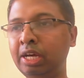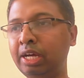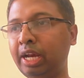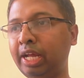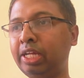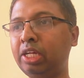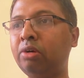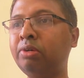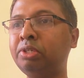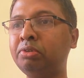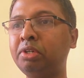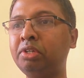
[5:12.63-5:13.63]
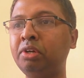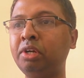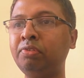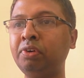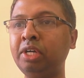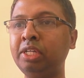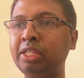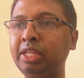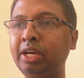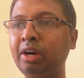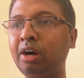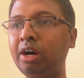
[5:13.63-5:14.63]
Right now in 2025
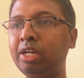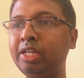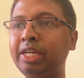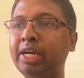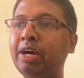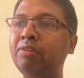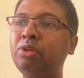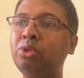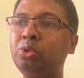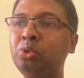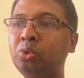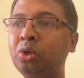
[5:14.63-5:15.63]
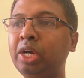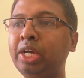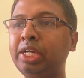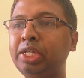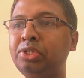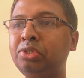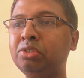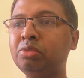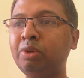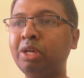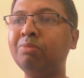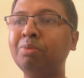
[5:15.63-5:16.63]
they already have 2 issues
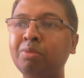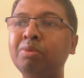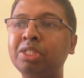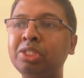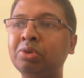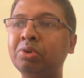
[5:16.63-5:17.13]
being published.